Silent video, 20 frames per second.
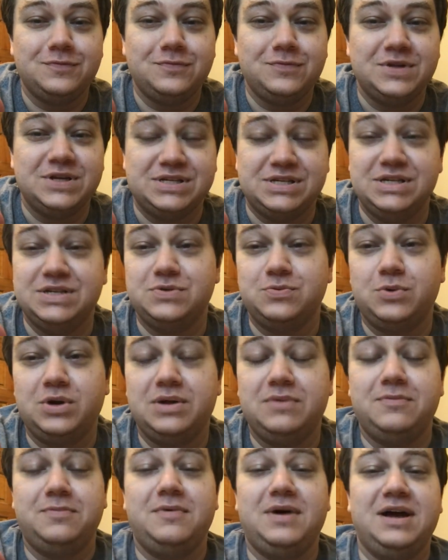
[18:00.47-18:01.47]
this is one
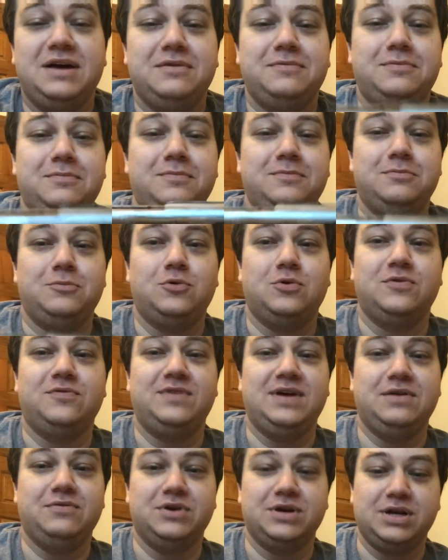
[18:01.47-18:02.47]
of my more
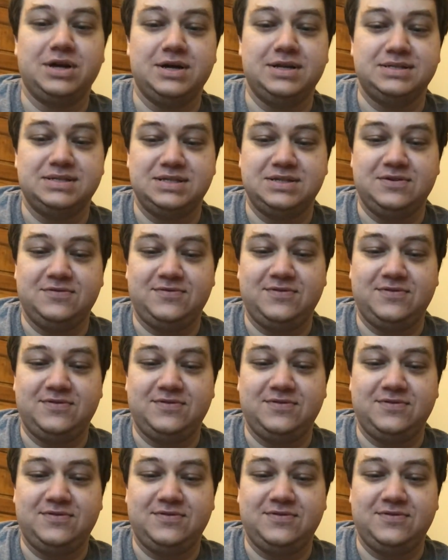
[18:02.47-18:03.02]
favorite guns to